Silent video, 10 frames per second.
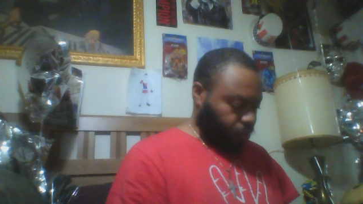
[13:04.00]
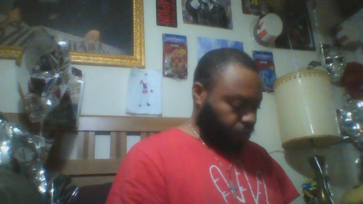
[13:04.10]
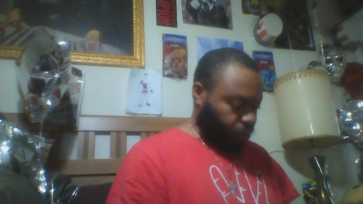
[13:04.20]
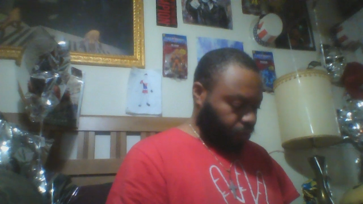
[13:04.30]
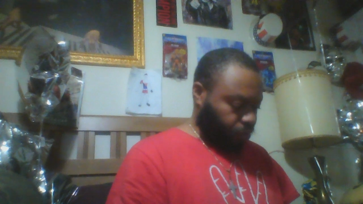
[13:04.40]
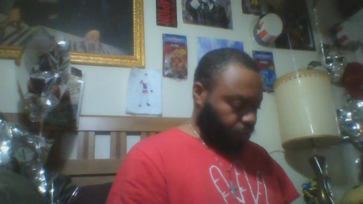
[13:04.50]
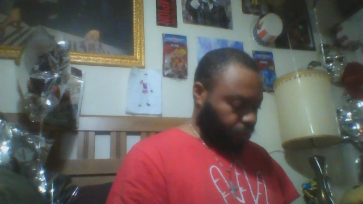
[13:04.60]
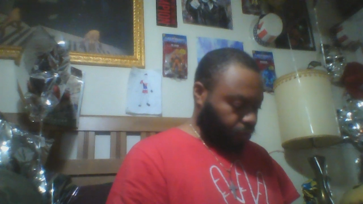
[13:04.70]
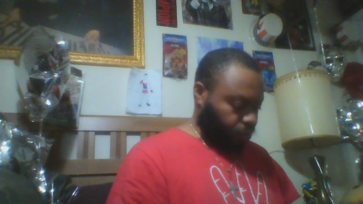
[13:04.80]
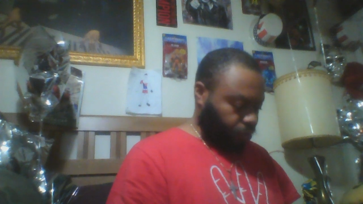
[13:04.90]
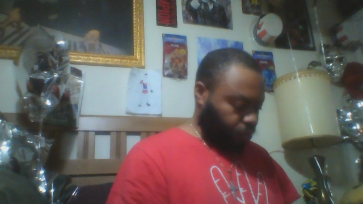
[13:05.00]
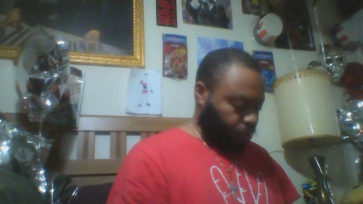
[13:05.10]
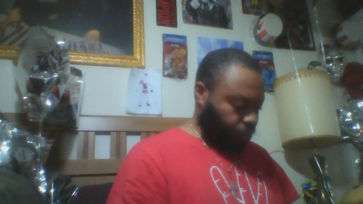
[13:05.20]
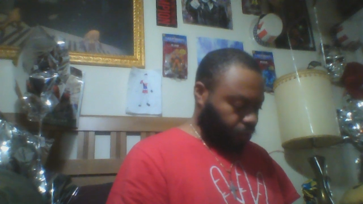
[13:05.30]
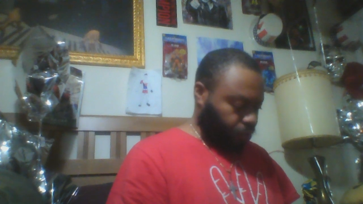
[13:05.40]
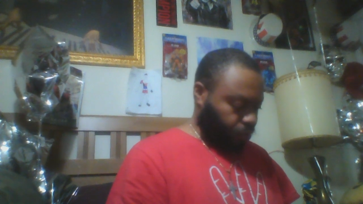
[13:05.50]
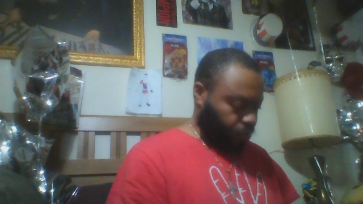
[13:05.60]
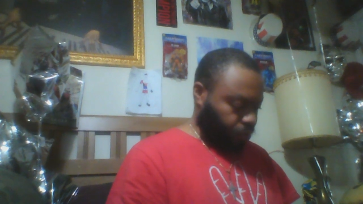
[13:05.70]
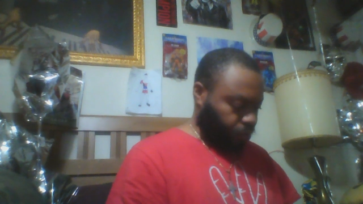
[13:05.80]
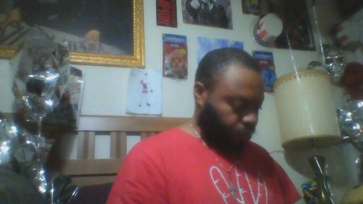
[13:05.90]

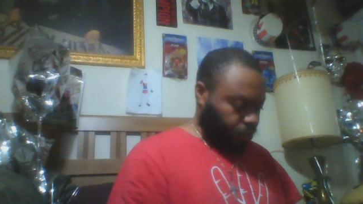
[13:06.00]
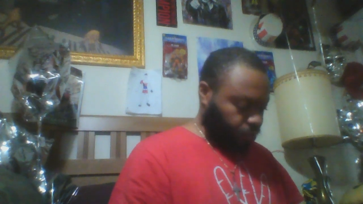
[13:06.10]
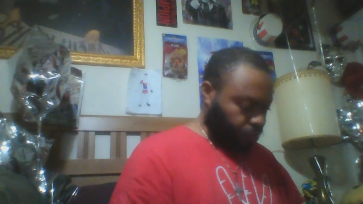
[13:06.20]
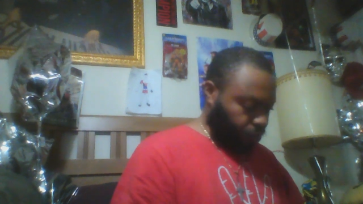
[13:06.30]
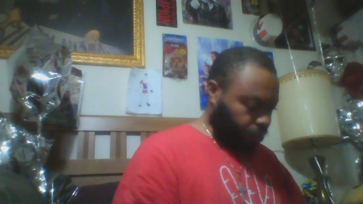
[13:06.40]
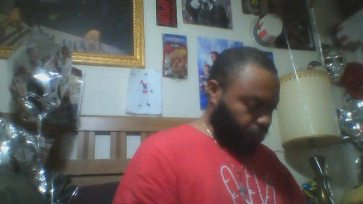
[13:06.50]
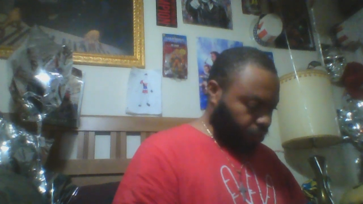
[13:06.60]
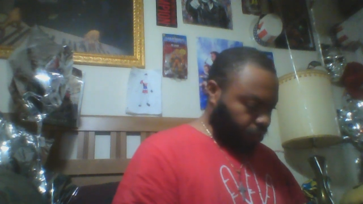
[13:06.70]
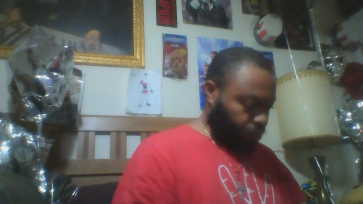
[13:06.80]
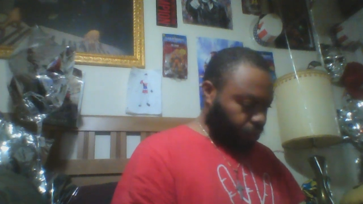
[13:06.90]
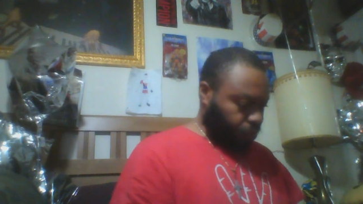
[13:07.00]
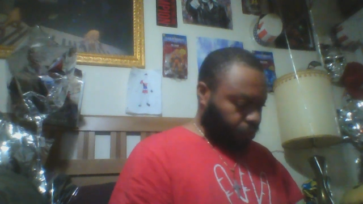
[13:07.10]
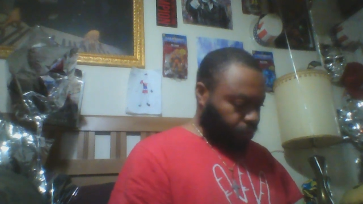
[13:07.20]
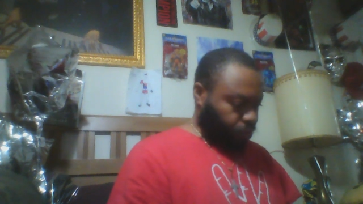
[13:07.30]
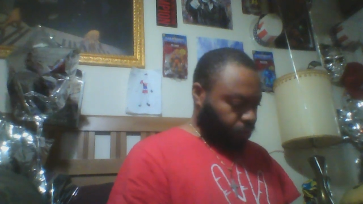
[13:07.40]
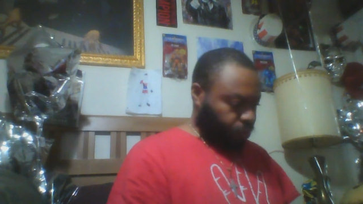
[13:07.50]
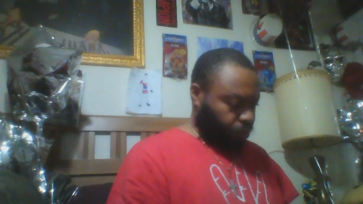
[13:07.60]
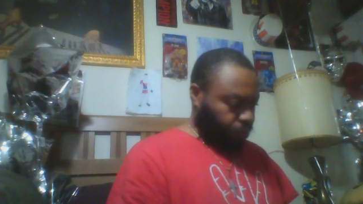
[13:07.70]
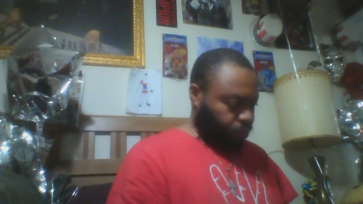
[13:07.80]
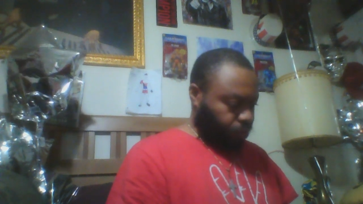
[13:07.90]

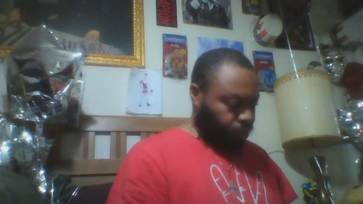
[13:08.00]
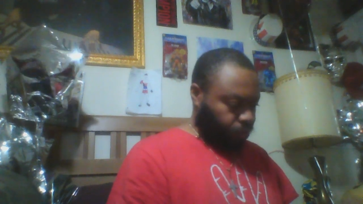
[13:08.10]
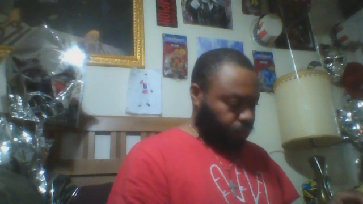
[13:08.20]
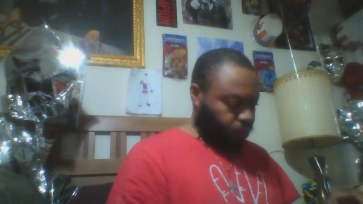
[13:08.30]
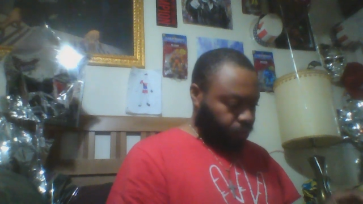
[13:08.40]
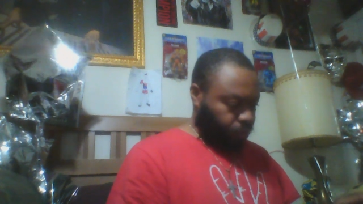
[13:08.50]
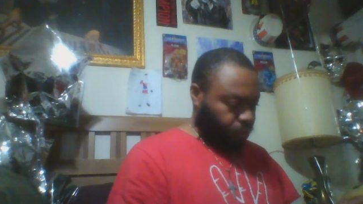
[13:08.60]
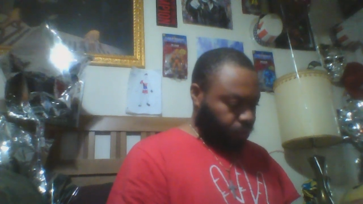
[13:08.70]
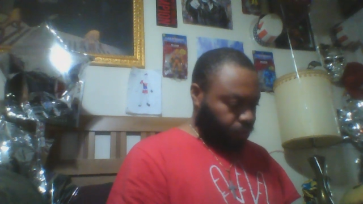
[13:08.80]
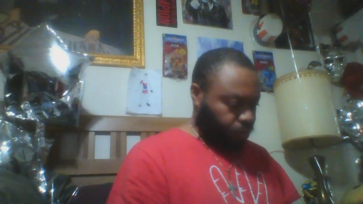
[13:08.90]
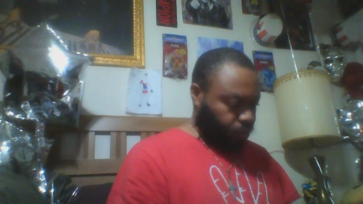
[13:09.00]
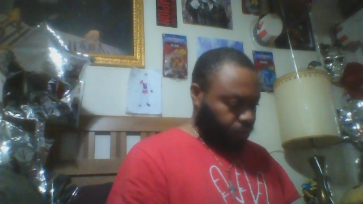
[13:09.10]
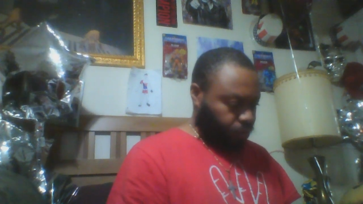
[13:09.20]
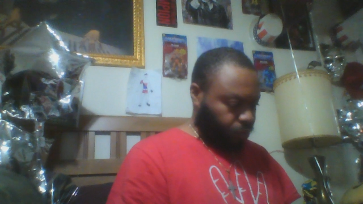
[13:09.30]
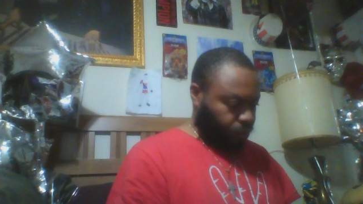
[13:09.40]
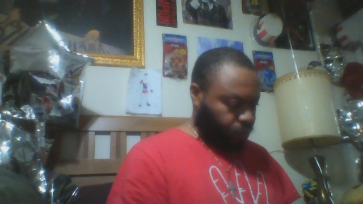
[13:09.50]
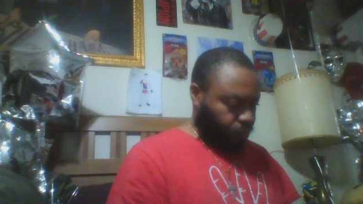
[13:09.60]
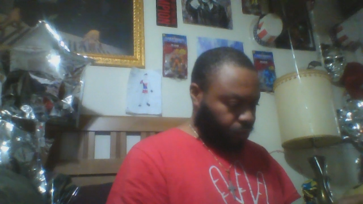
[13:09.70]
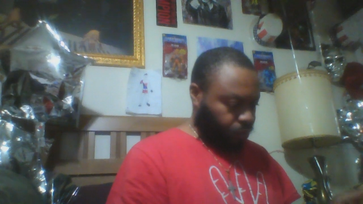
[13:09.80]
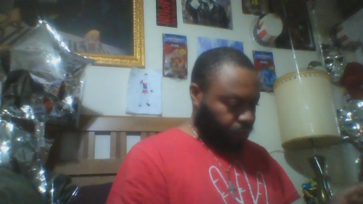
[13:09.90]
(silence)